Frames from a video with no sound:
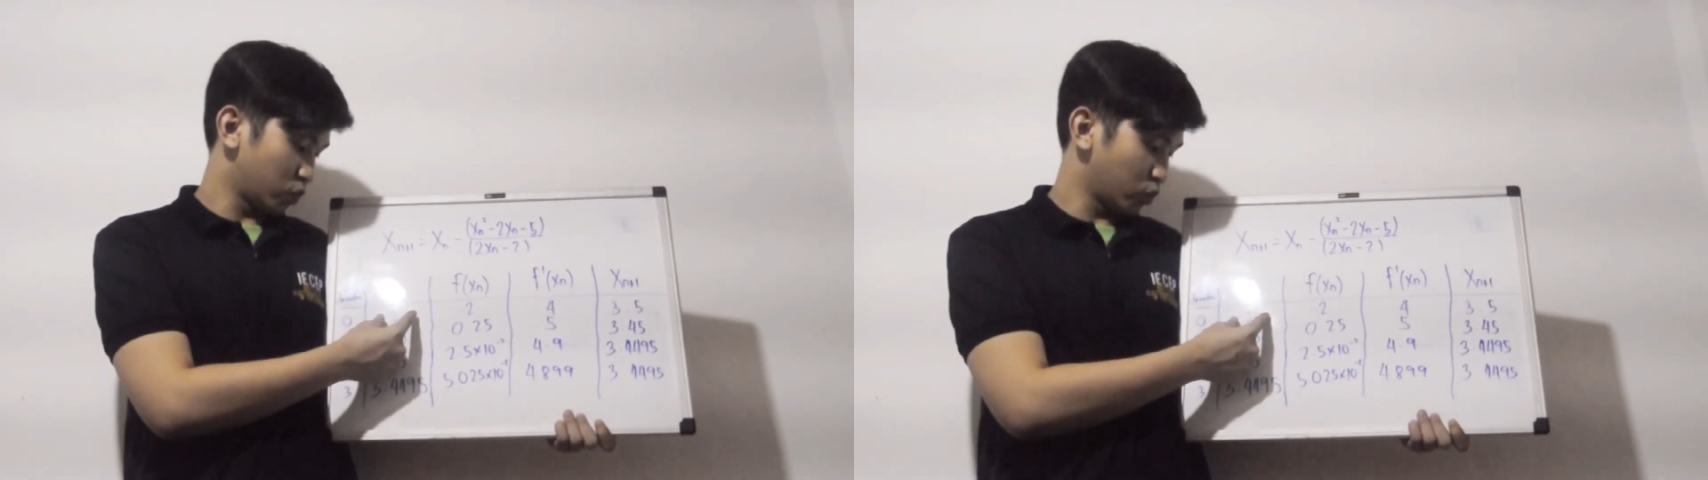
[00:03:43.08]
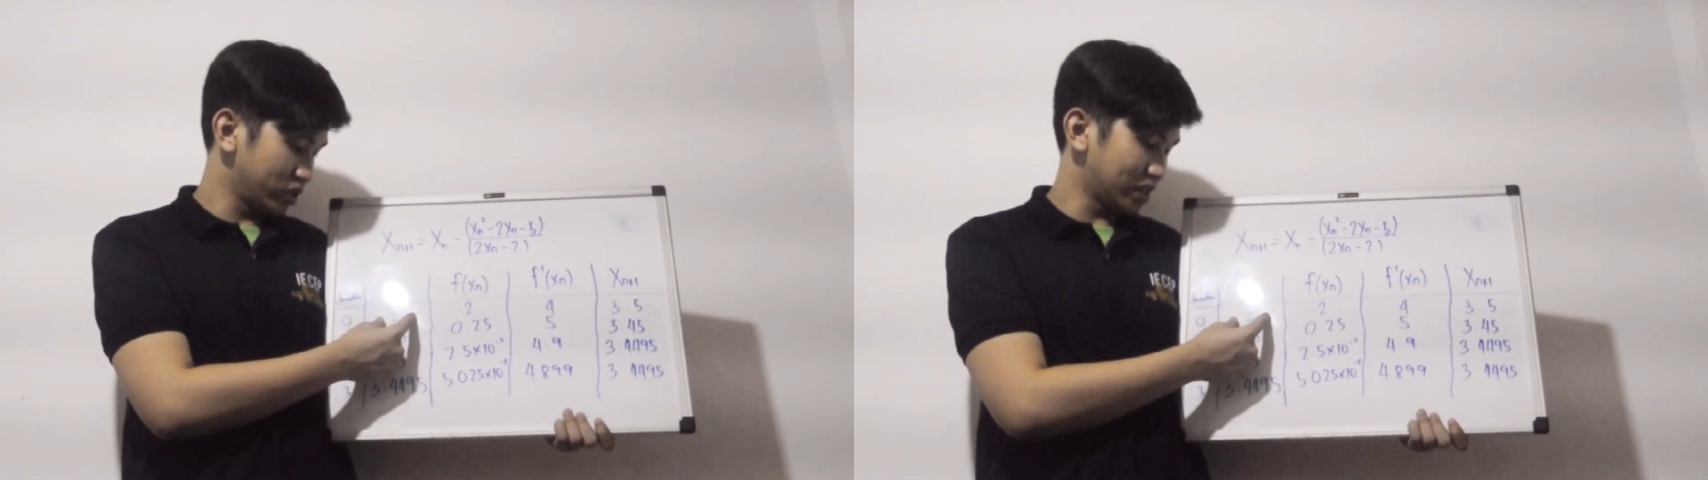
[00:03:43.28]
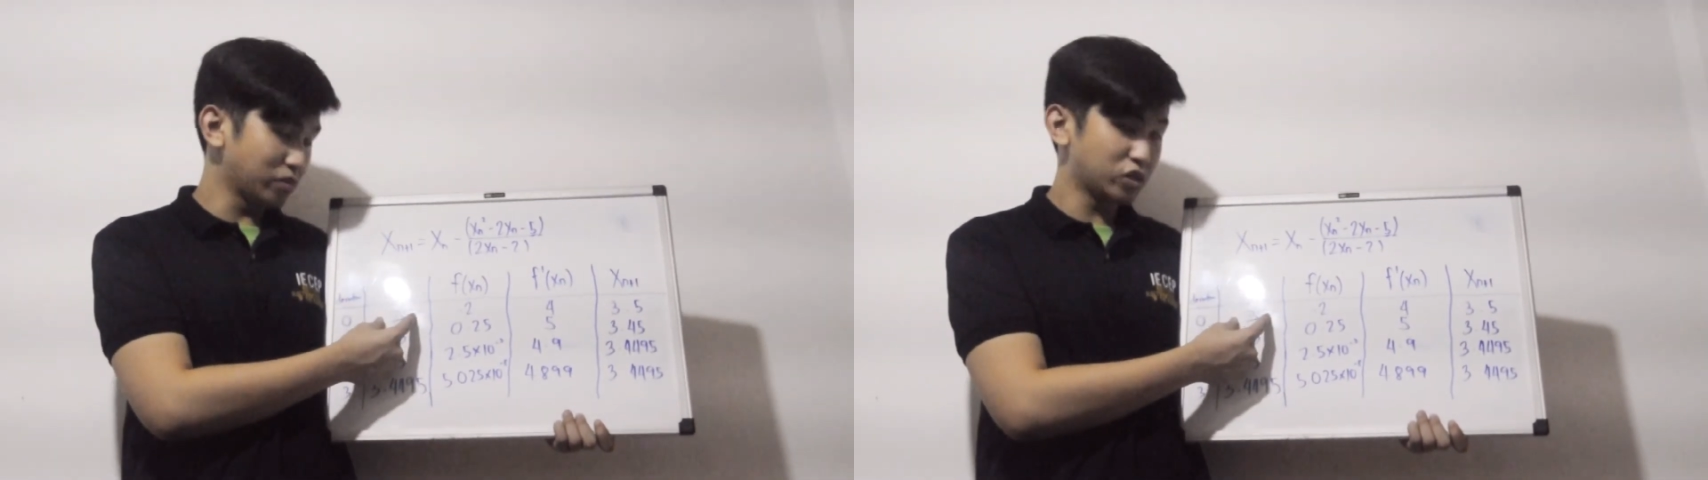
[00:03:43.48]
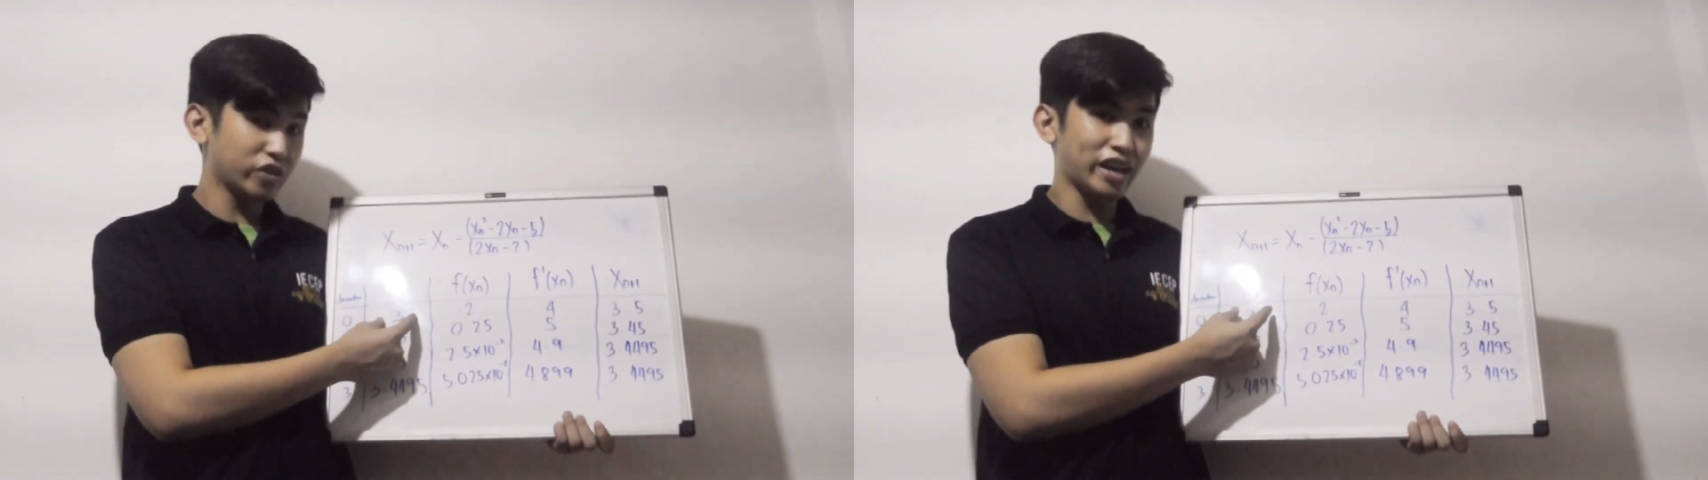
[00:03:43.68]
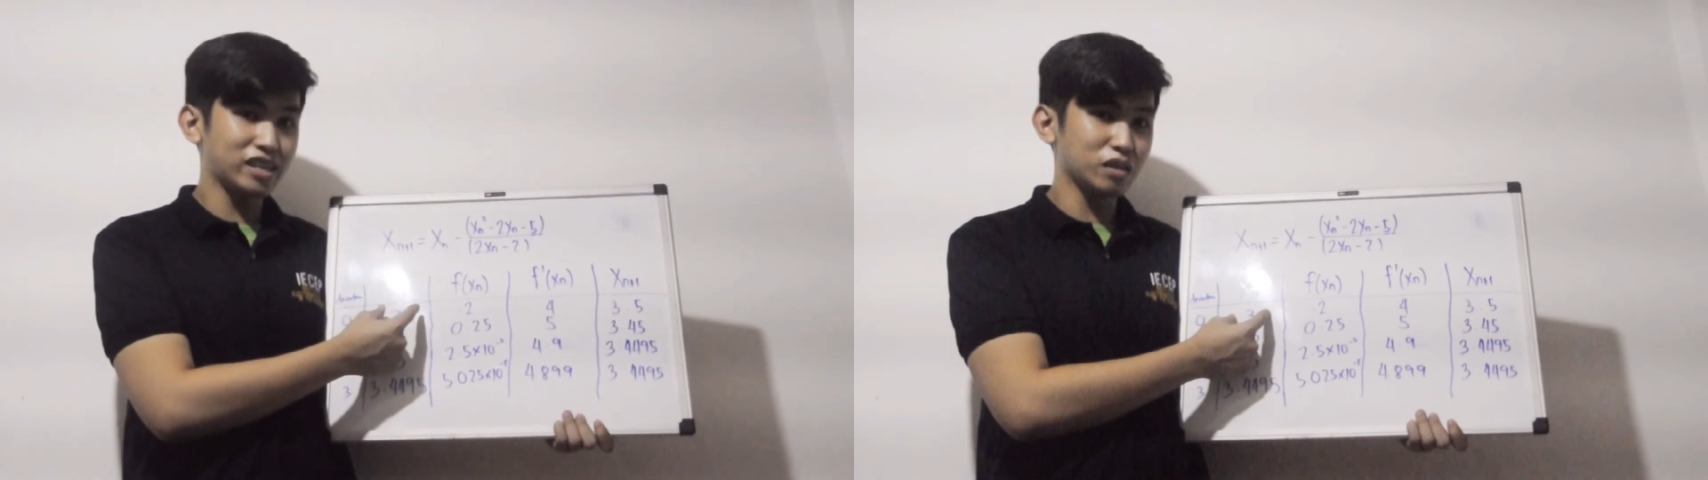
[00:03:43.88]
We
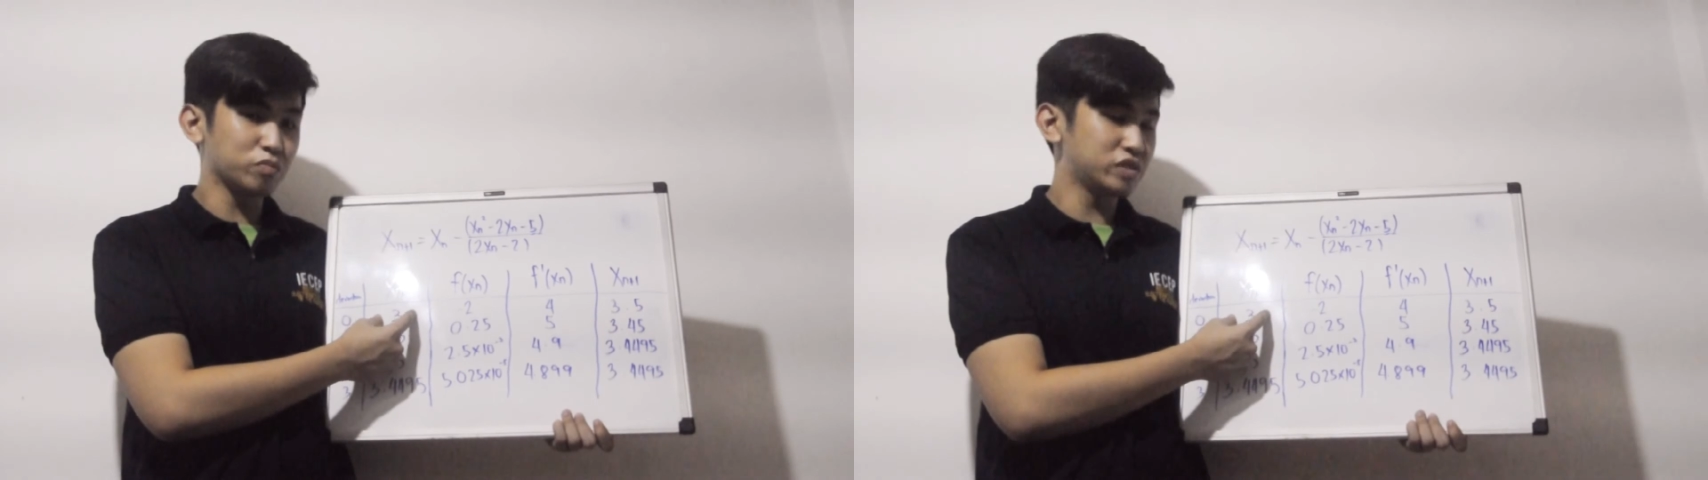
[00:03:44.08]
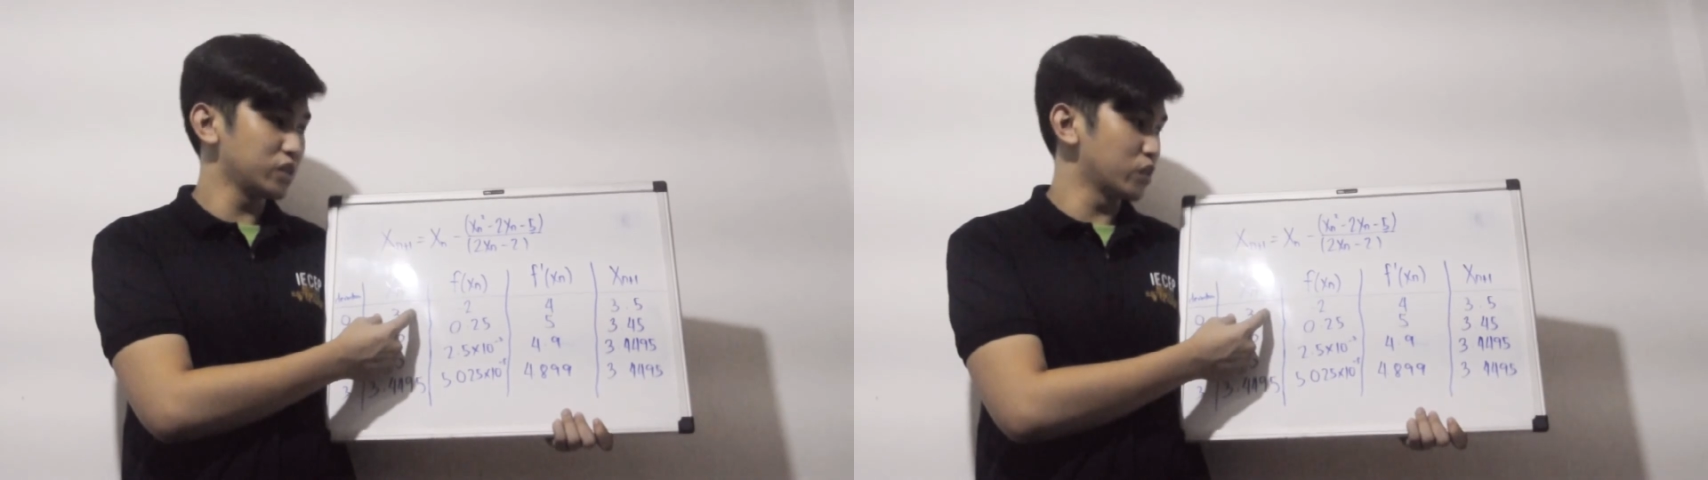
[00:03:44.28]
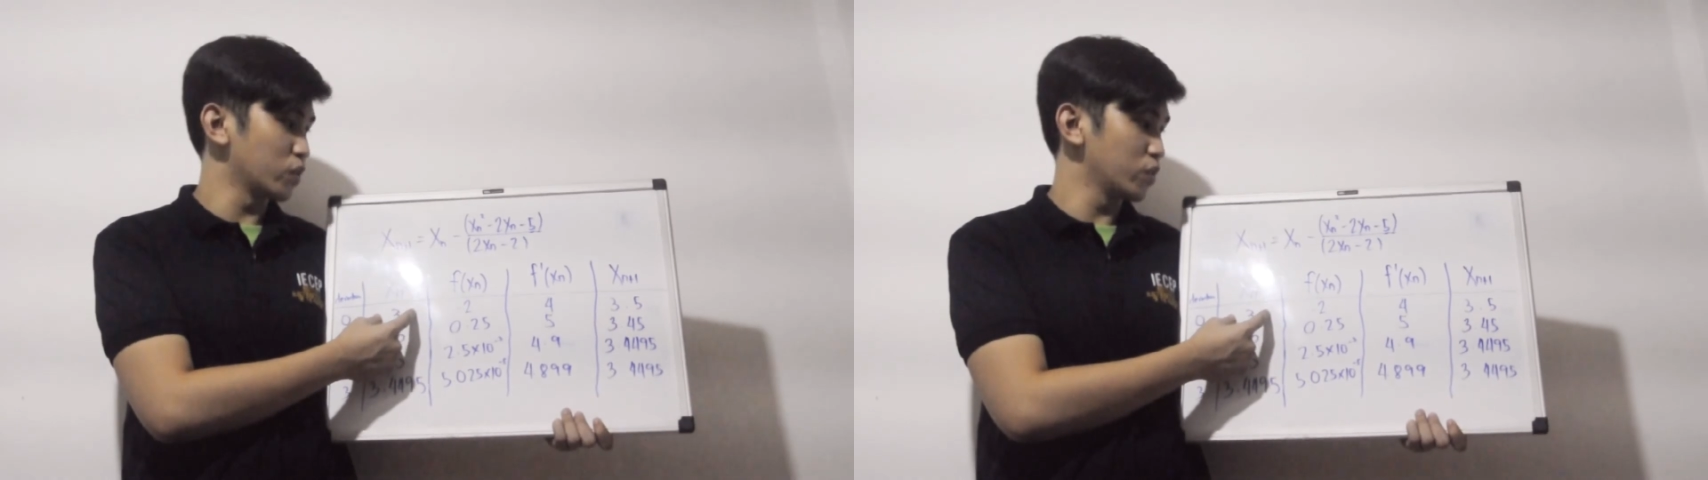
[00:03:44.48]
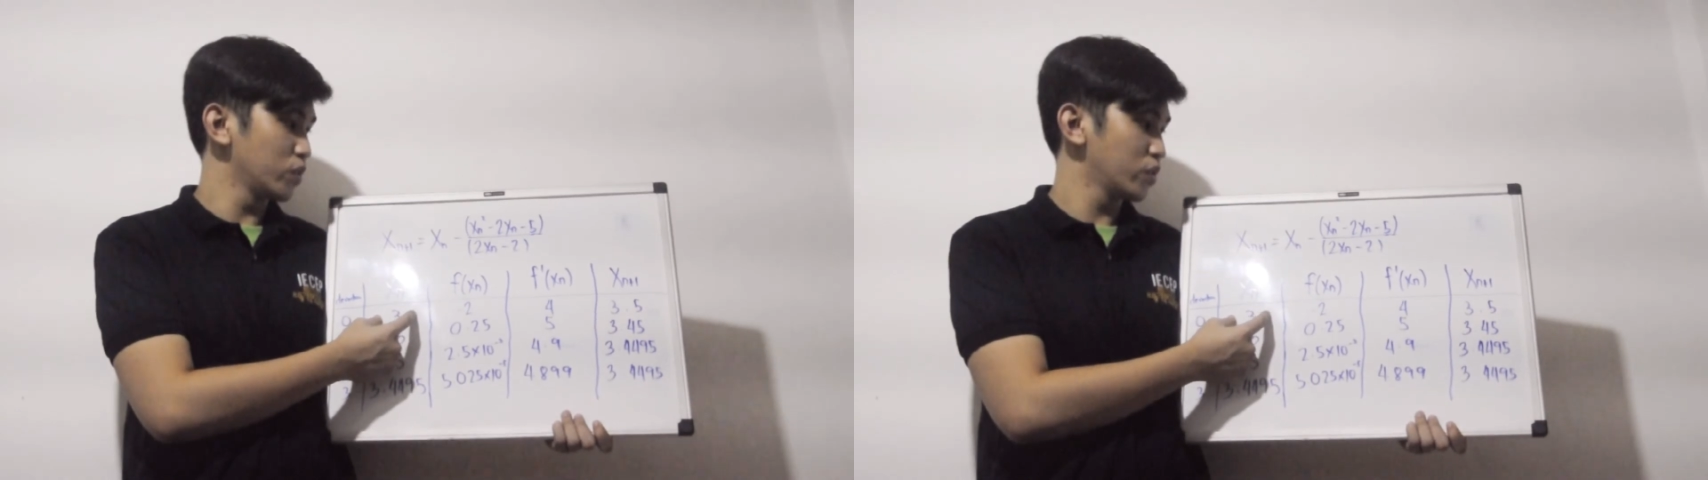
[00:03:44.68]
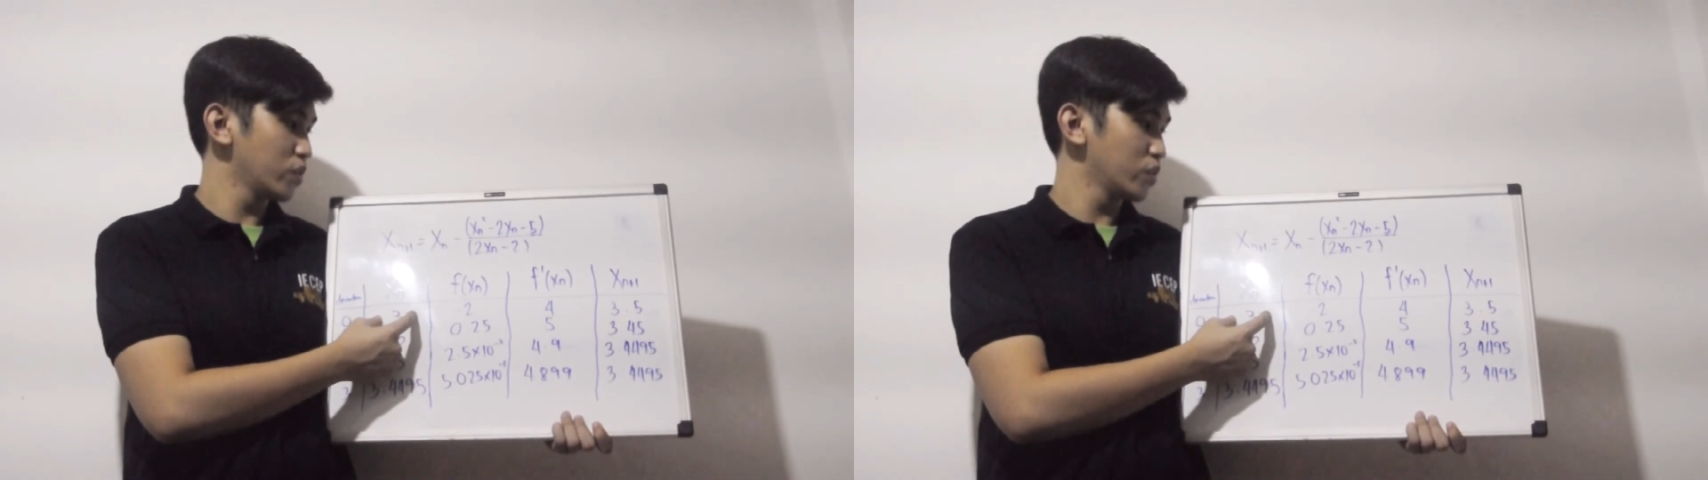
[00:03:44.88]
substitute x sub 0